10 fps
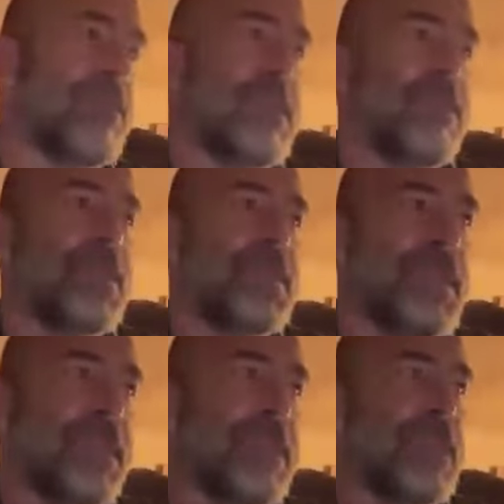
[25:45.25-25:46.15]
to be
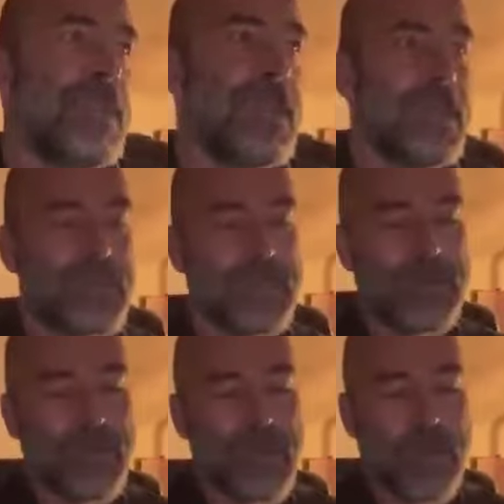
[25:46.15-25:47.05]
perceived?
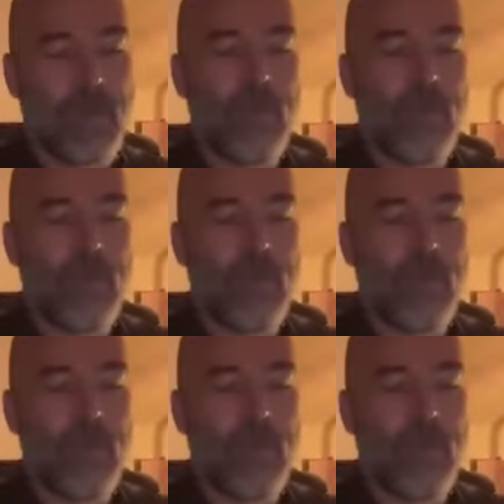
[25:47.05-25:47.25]
So we are